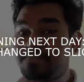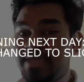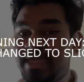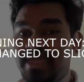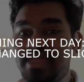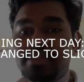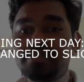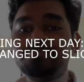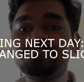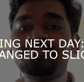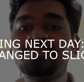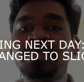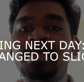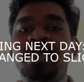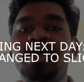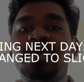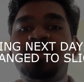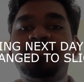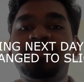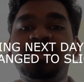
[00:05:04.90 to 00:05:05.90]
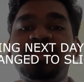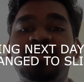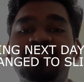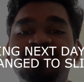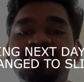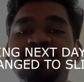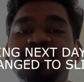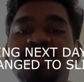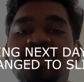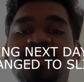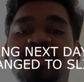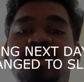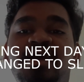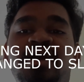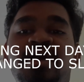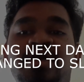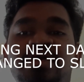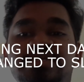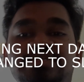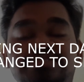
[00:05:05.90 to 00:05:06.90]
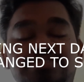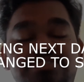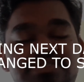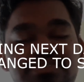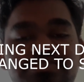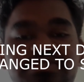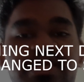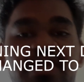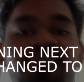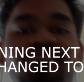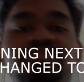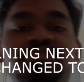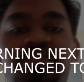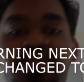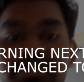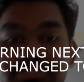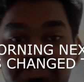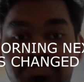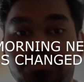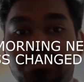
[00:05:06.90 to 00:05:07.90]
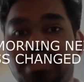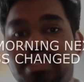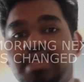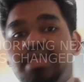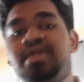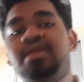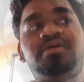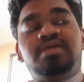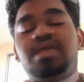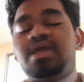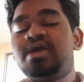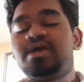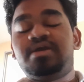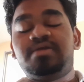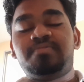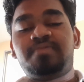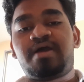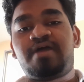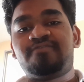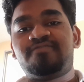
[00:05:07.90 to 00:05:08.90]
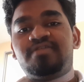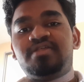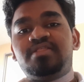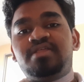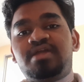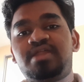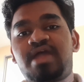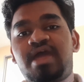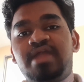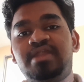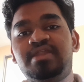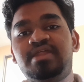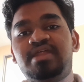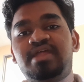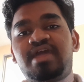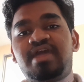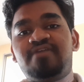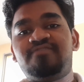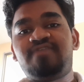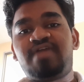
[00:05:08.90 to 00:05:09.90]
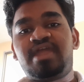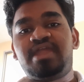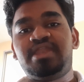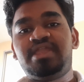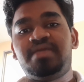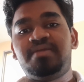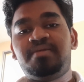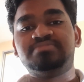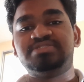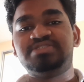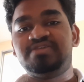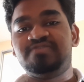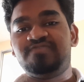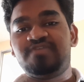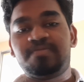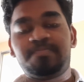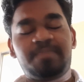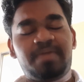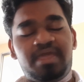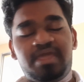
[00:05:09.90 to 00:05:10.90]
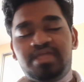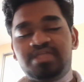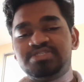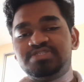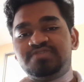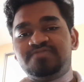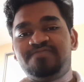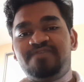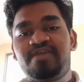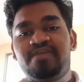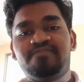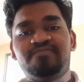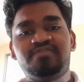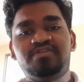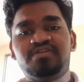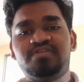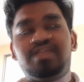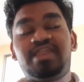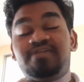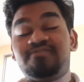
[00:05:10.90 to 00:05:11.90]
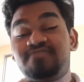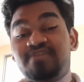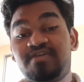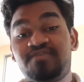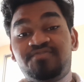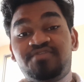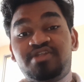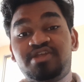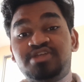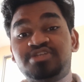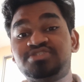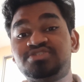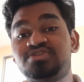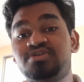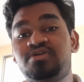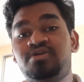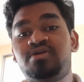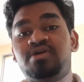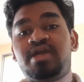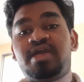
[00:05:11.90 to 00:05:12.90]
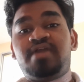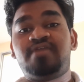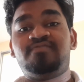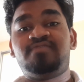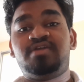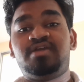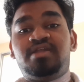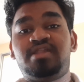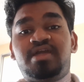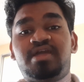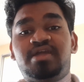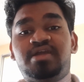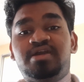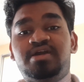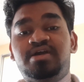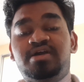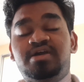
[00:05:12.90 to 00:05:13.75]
pain, but after that it's just everything is okay. Yeah, after that I didn't have any severe pains, fever, being feverish or having like